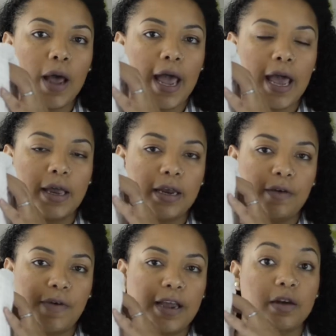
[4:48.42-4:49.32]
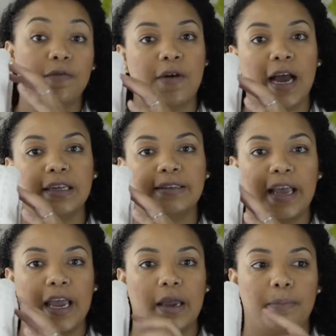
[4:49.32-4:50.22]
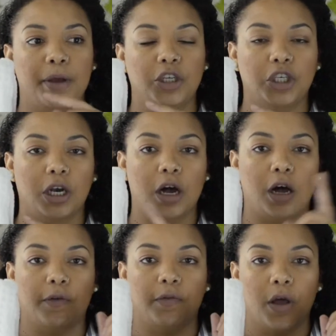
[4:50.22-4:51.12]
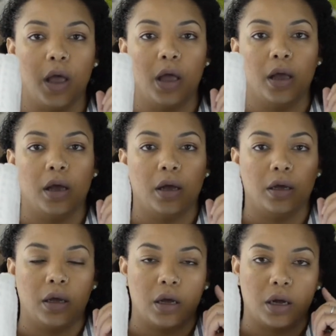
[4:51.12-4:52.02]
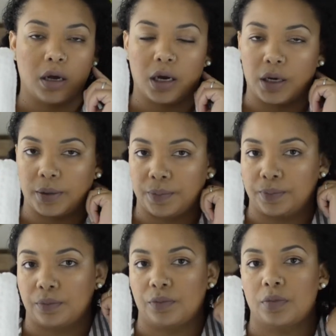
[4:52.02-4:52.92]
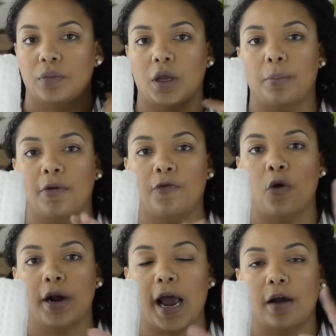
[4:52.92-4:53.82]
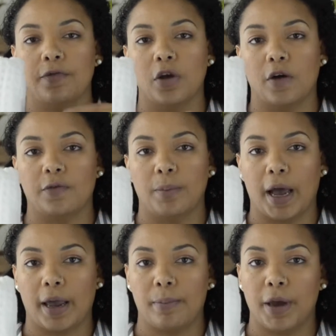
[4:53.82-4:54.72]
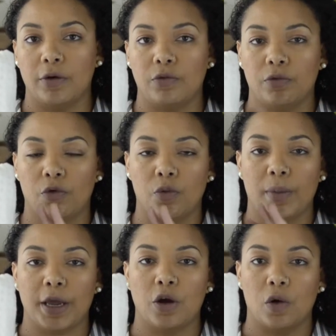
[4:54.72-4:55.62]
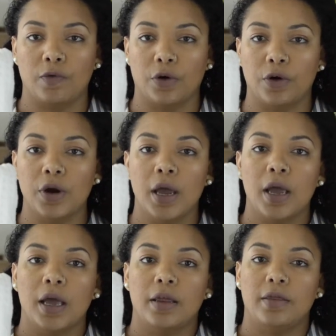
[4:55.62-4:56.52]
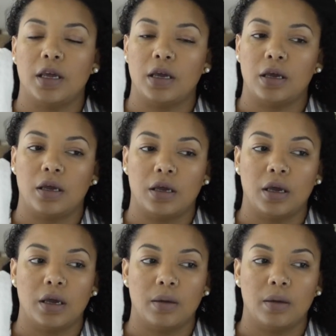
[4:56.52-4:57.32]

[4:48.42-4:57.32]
ahead if I can find a picture of um, before and after of my bedroom makeover the